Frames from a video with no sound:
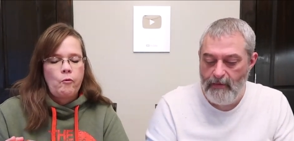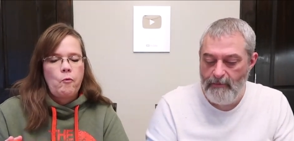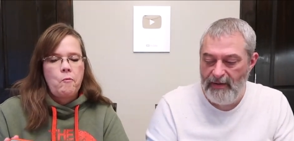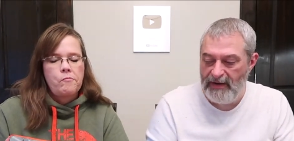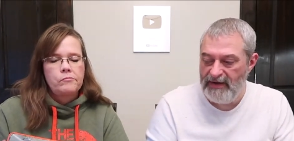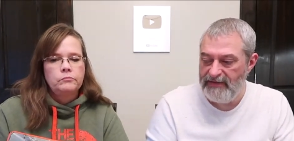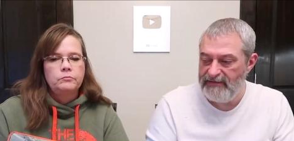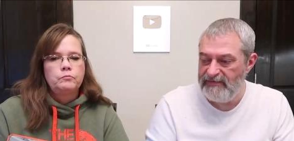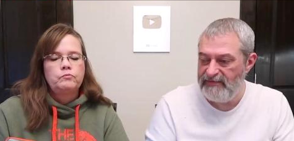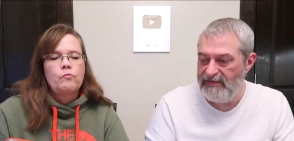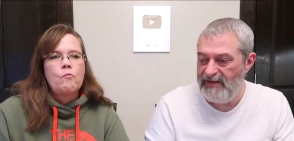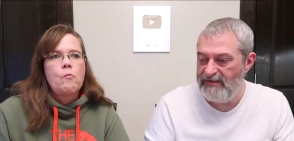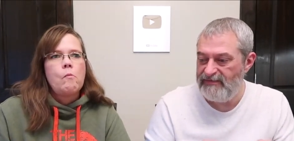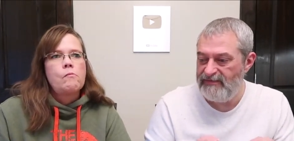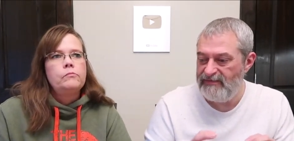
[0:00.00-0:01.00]
Speaker 1: but it's
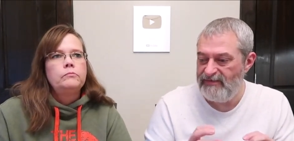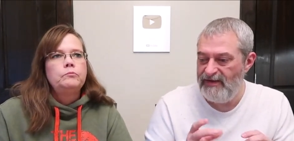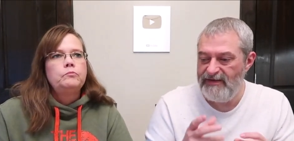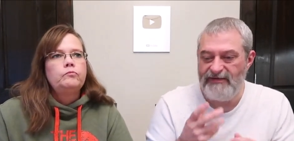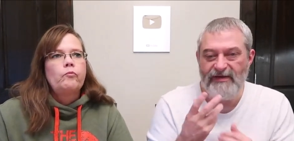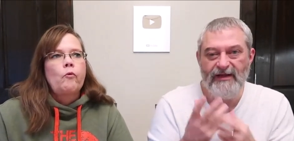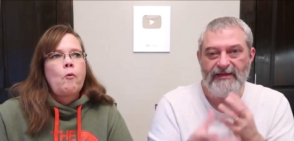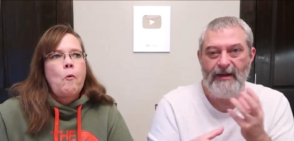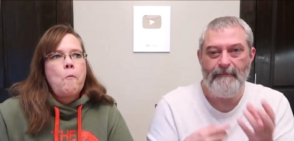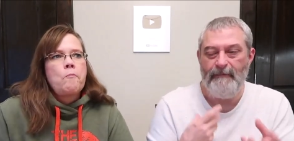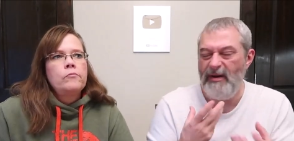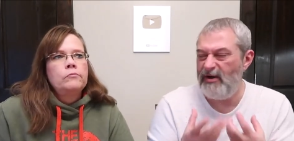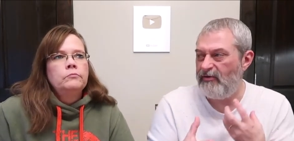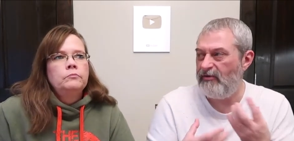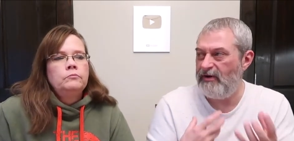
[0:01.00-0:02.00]
it's it's got that
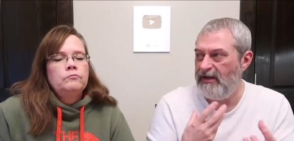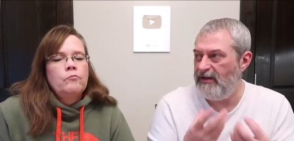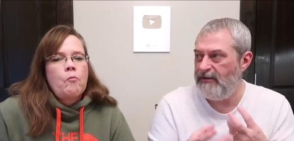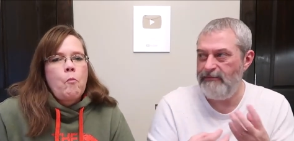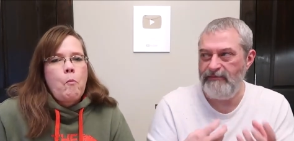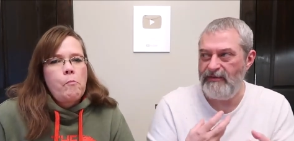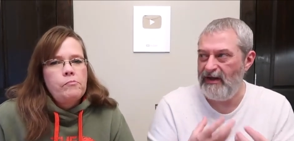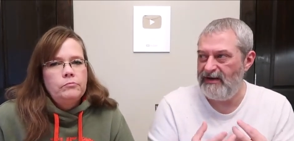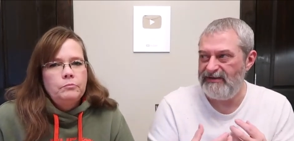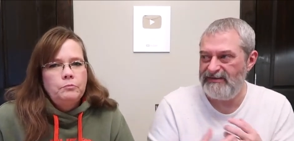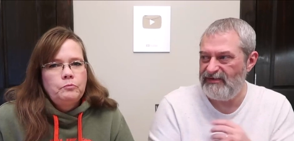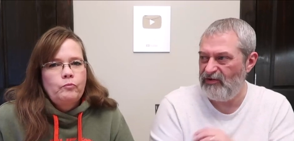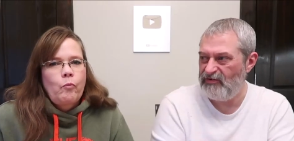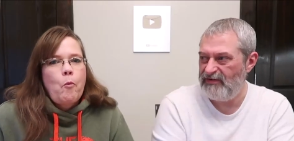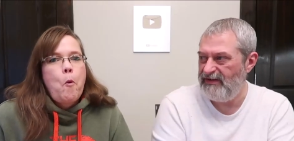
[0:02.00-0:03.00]
buttery kind of
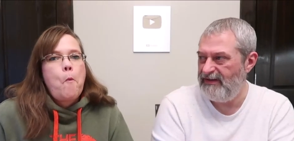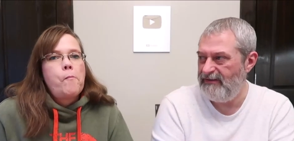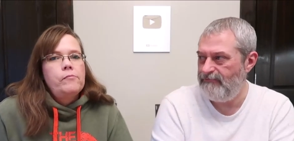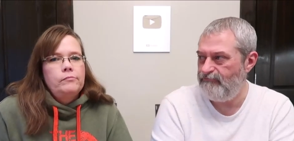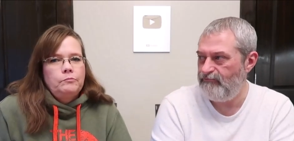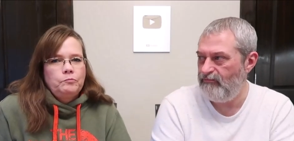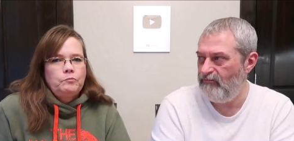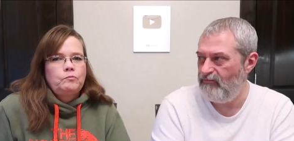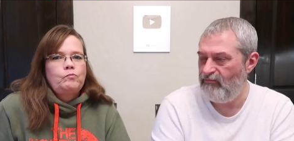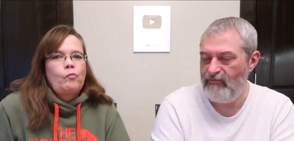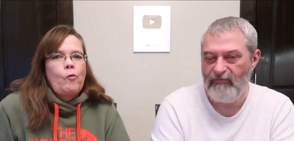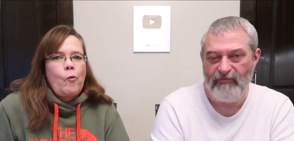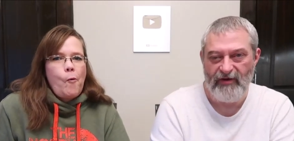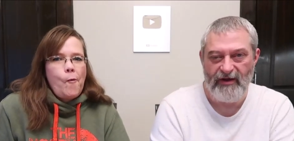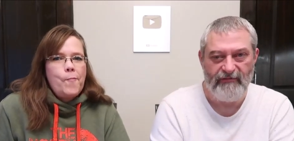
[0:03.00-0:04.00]
salty mm
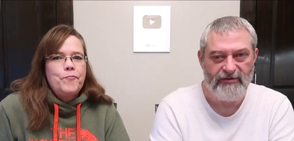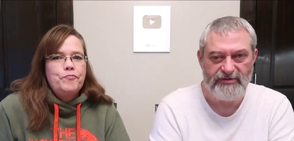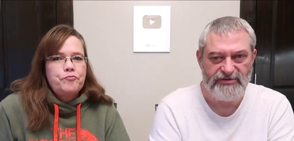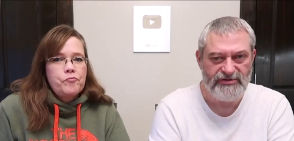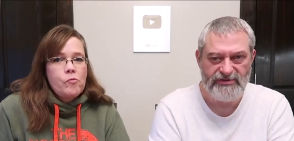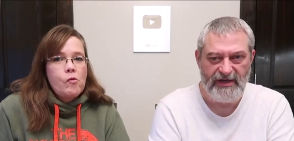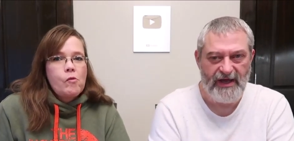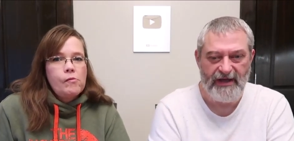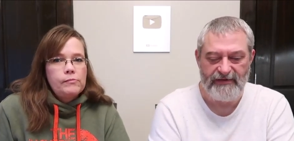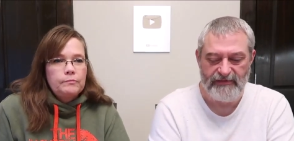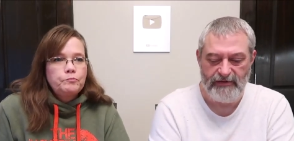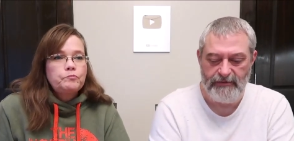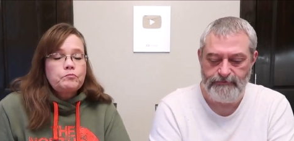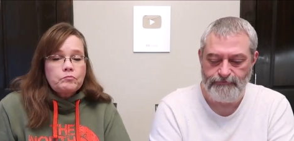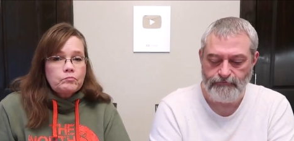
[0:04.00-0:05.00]
-hmm. flavor. It's just
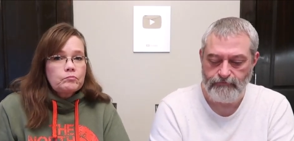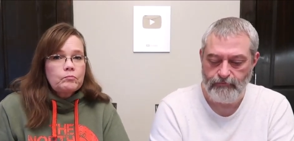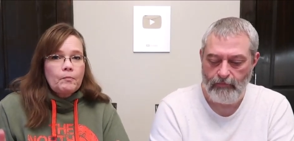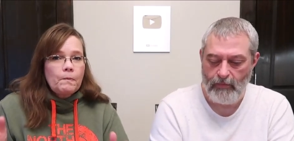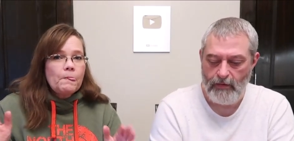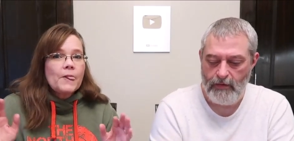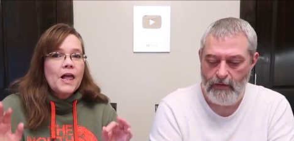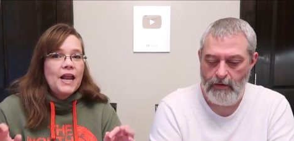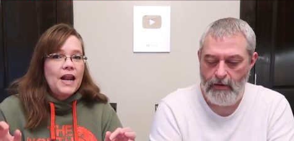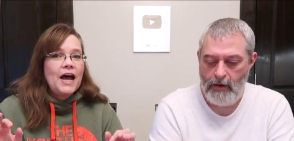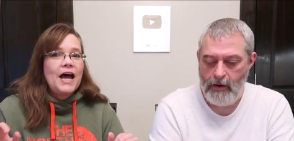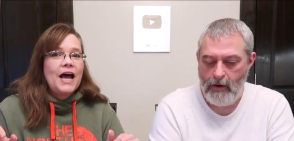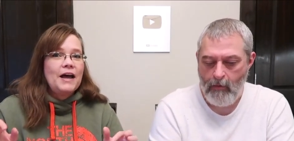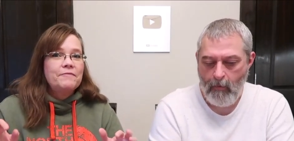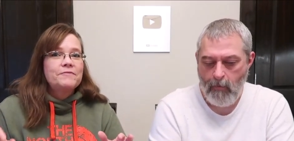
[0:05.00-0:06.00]
excellent.
Speaker 2: And I
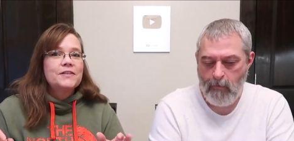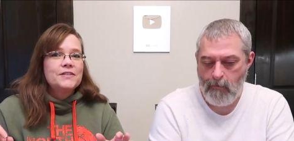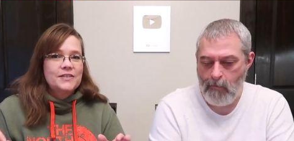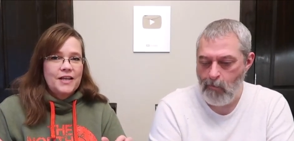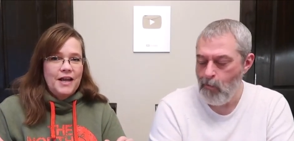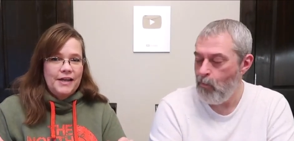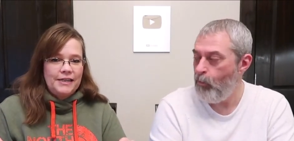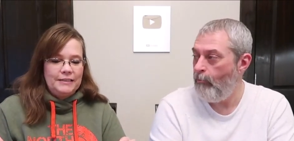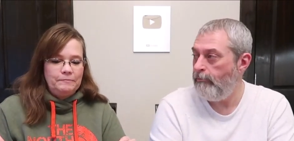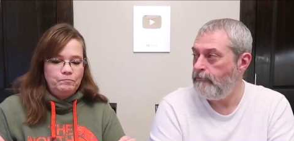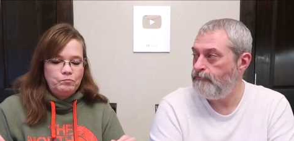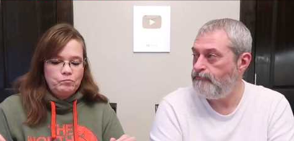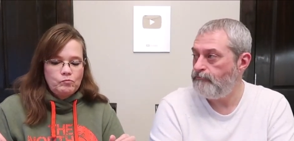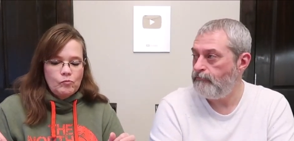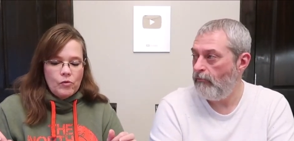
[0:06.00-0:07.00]
have to say,
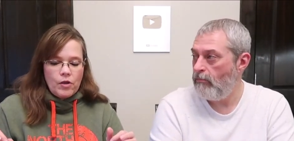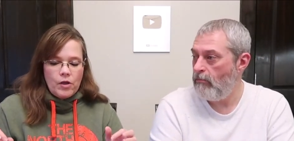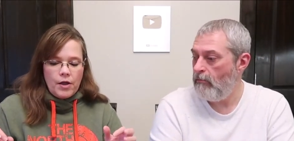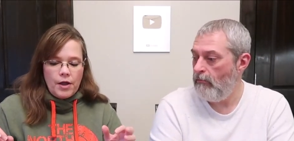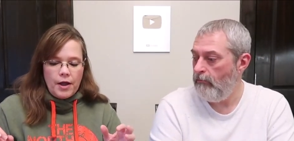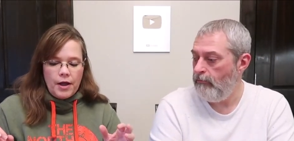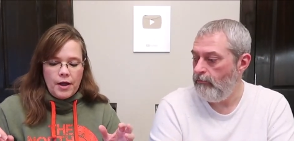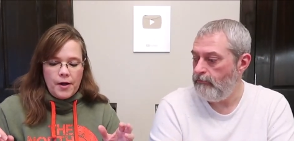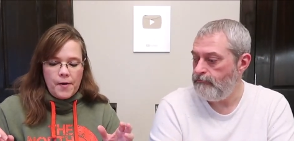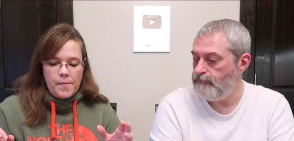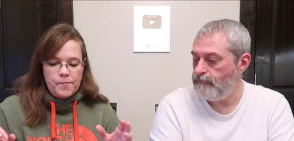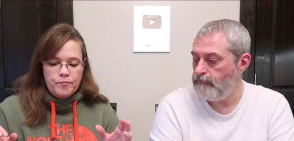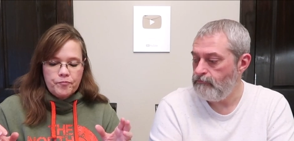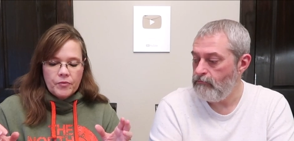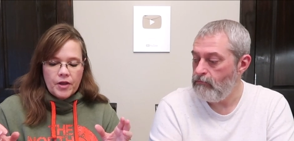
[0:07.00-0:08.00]

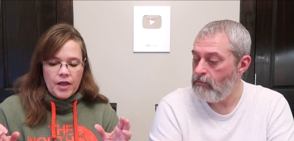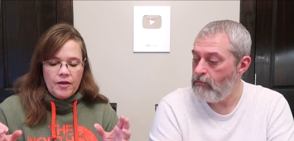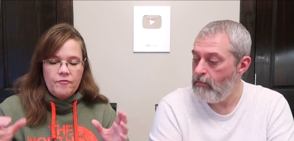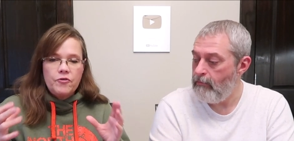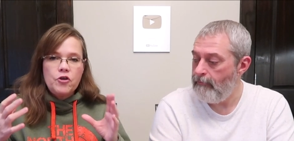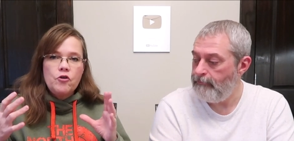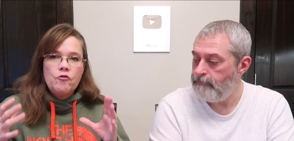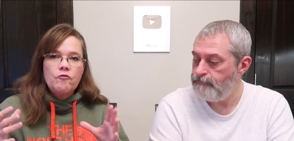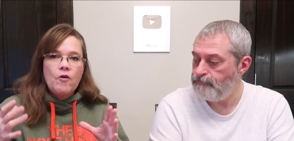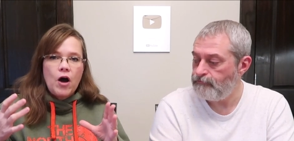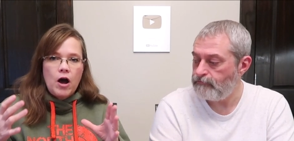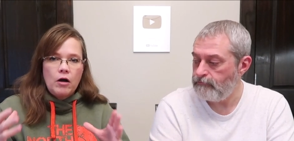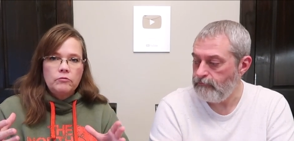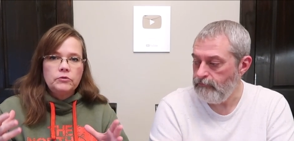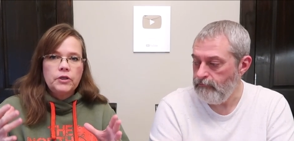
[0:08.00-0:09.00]
um, if you've
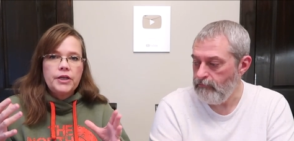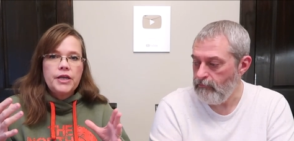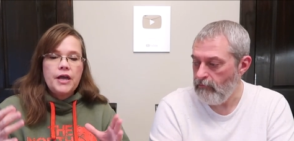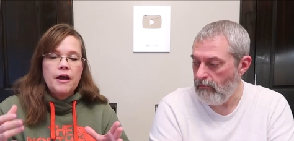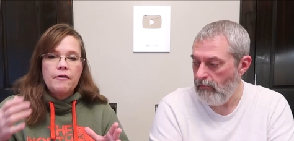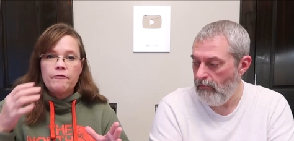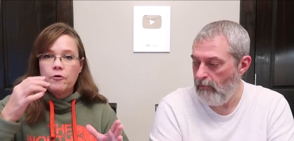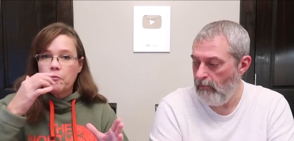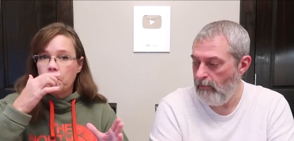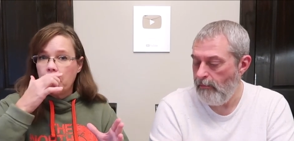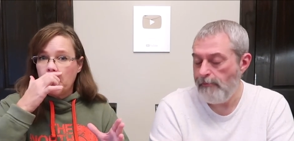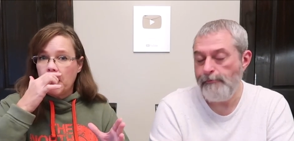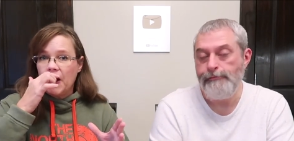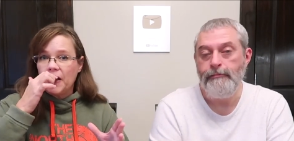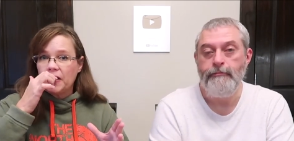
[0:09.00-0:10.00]
only ever
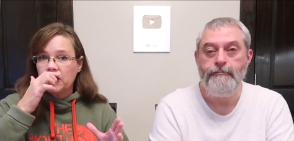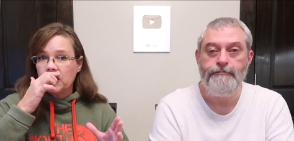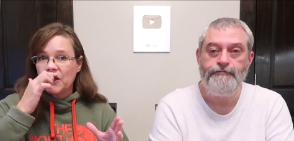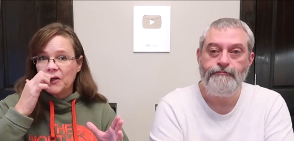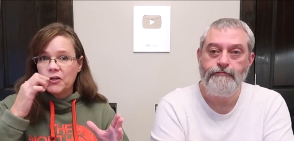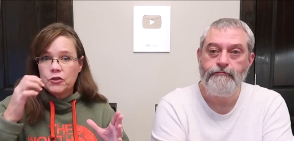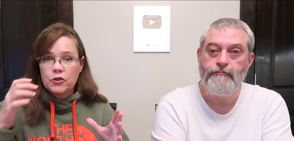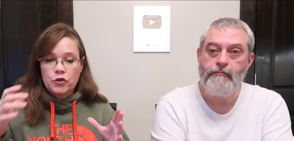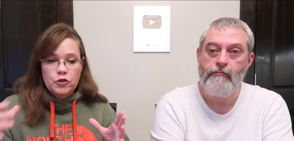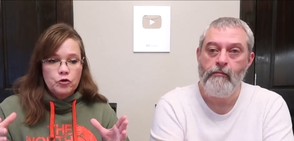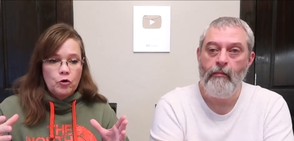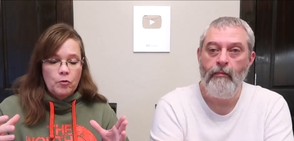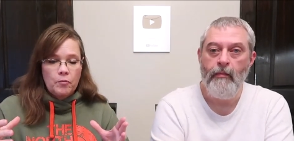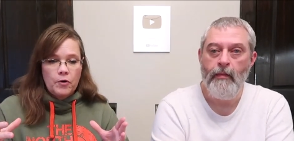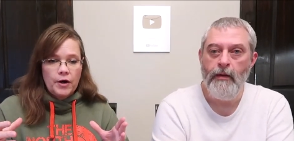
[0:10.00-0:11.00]
bought the the
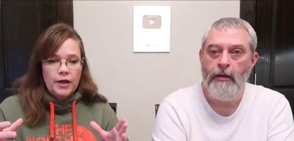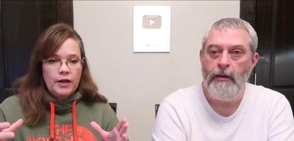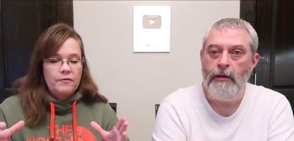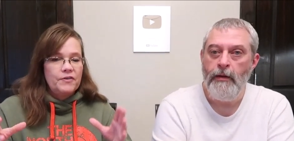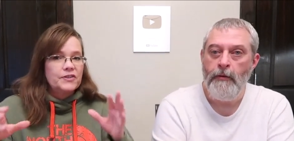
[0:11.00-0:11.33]
shortbread, if